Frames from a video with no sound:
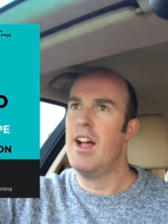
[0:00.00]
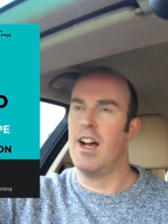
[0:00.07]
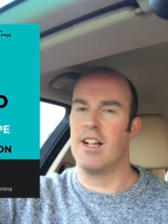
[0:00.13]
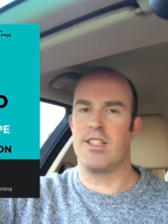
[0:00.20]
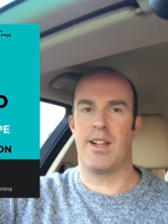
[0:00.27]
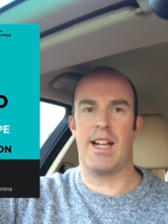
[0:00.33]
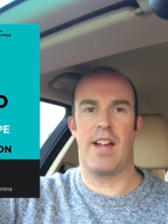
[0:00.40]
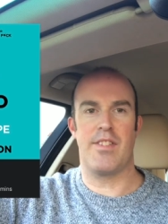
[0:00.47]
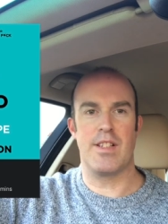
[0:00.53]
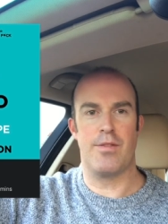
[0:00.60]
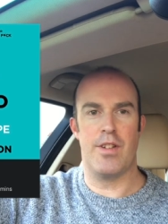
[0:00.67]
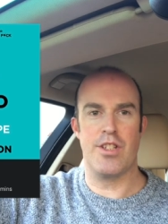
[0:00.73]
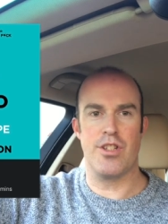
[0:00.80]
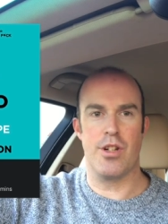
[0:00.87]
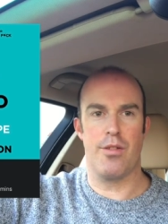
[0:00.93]
And so they had this
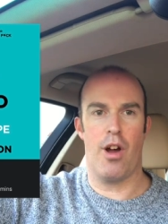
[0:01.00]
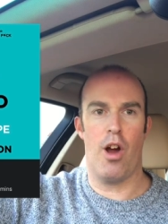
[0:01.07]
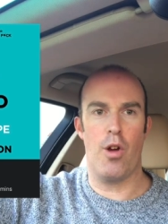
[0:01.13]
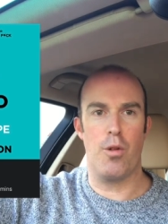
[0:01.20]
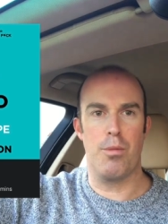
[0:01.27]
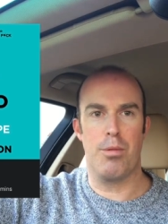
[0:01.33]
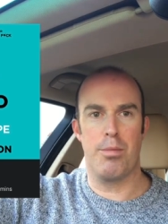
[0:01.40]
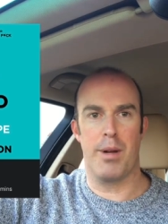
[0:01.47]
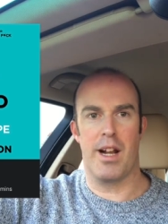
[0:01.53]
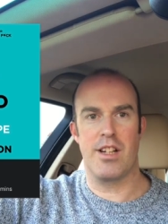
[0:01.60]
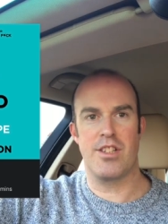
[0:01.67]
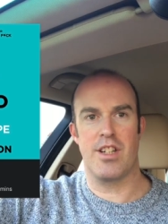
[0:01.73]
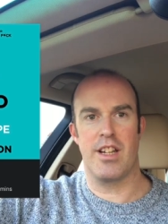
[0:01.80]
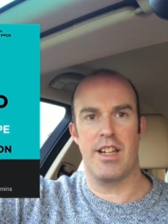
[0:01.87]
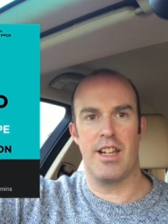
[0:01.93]
vision of hope, but
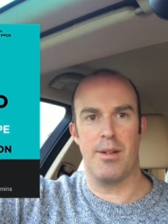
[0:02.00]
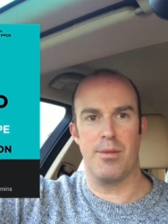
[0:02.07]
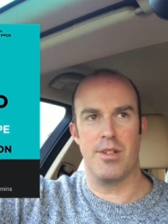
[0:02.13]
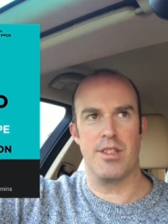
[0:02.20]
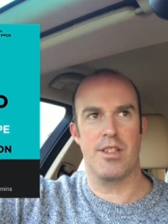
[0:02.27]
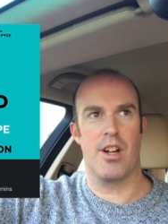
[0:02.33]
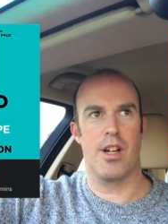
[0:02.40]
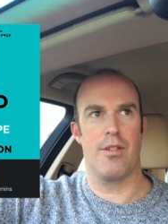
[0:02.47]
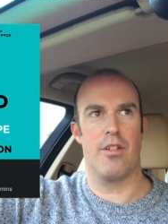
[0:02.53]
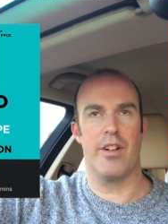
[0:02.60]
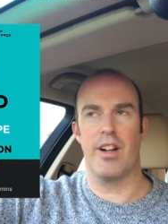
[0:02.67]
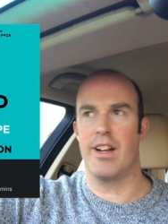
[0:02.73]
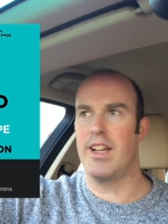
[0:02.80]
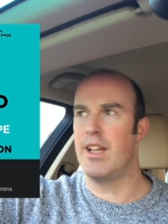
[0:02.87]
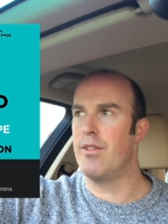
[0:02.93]
actually it was kind of a
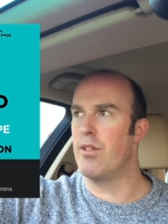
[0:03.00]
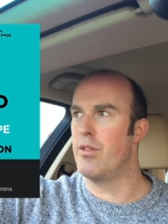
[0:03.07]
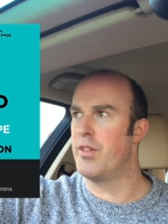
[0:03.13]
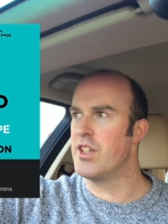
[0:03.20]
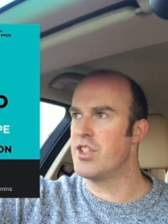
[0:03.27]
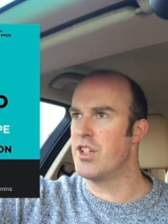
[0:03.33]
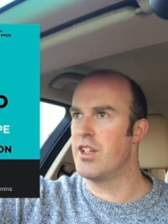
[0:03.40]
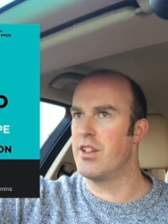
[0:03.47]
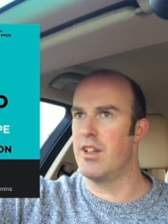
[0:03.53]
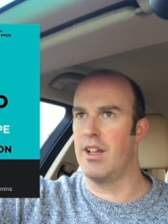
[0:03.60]
real evil vision